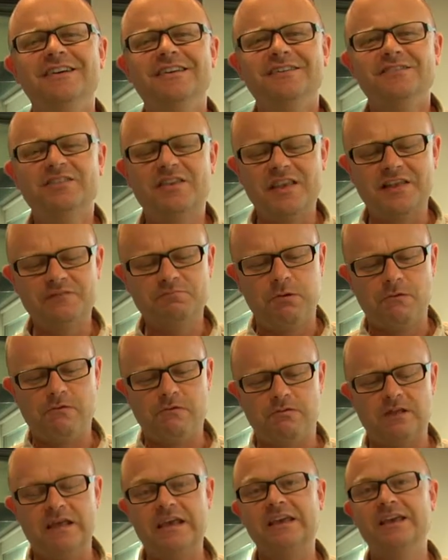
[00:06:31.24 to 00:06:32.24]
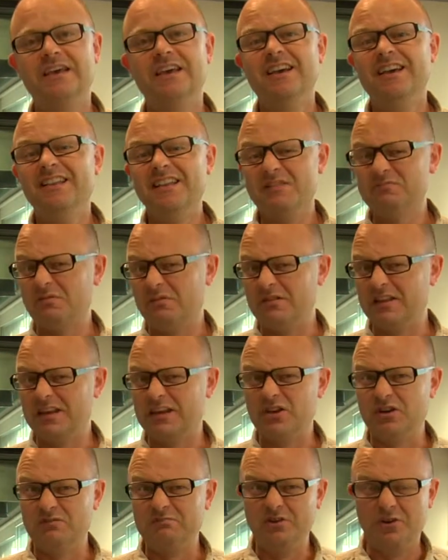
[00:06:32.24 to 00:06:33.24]
So that's probably a
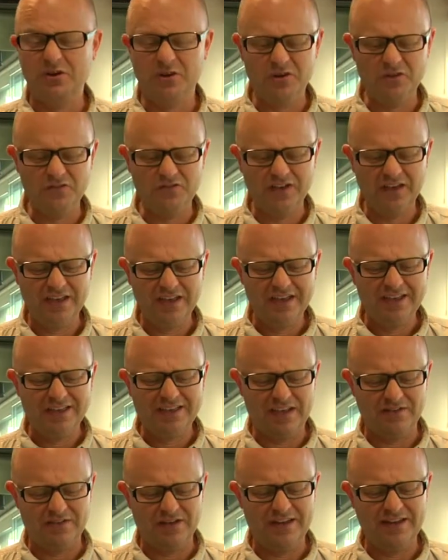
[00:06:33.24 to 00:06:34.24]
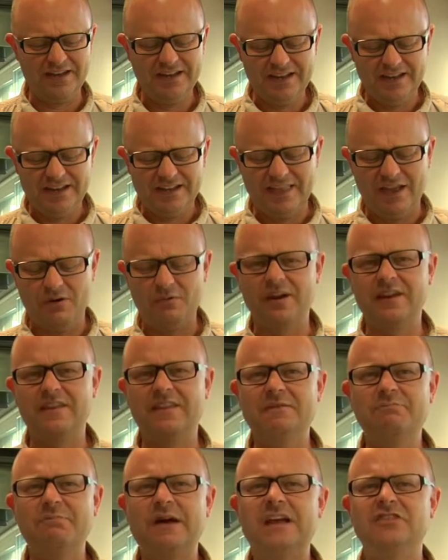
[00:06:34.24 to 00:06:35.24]
good move, given that one of
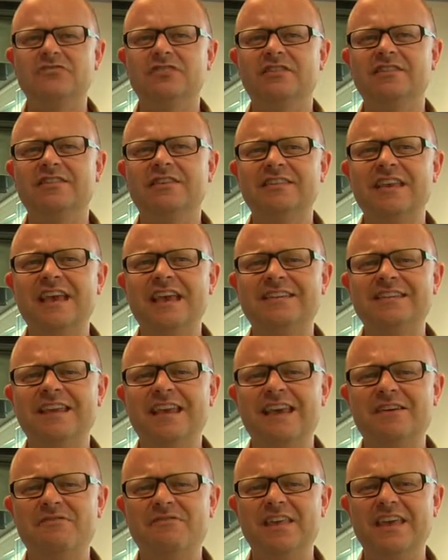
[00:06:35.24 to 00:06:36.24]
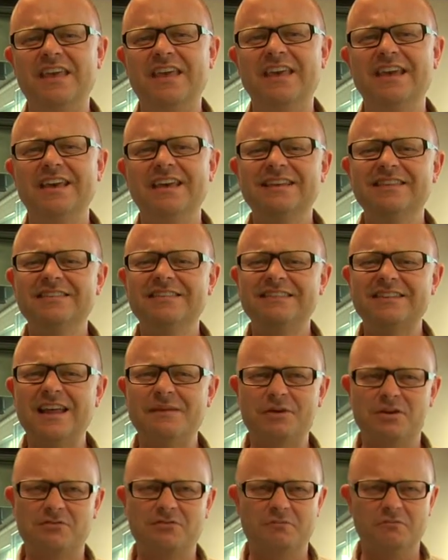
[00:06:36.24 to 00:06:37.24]
their patrons has had to have their
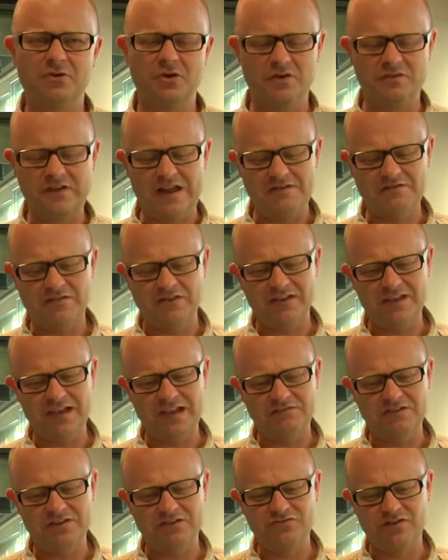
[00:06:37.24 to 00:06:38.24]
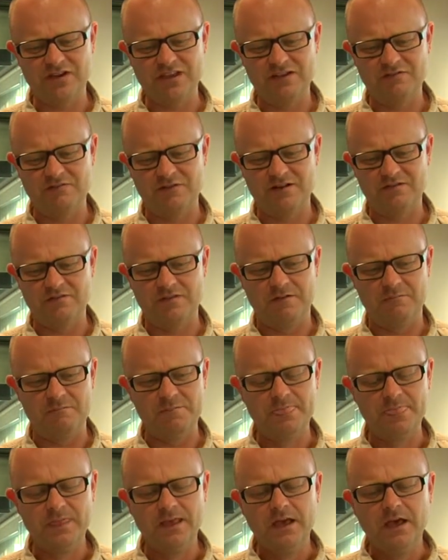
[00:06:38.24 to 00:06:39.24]
stomach removed after drinking one of
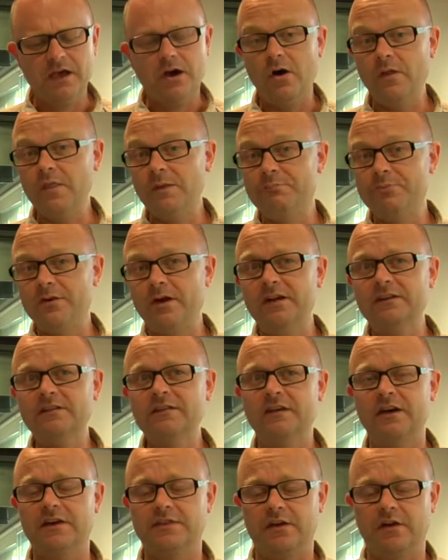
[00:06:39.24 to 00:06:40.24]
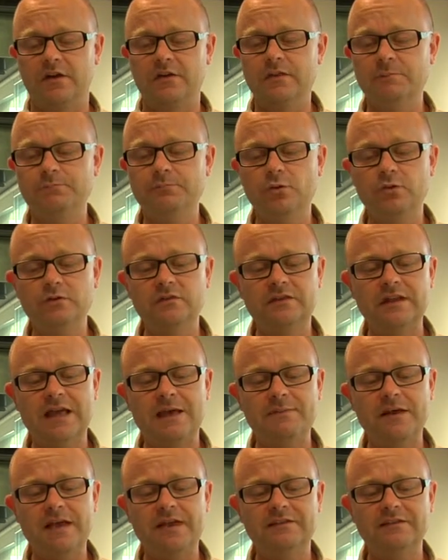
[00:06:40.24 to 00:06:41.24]
them. On the bright side, though, the Porn Star
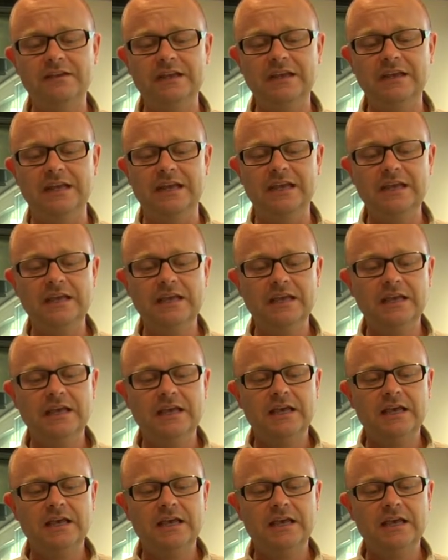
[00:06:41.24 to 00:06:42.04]
Martini,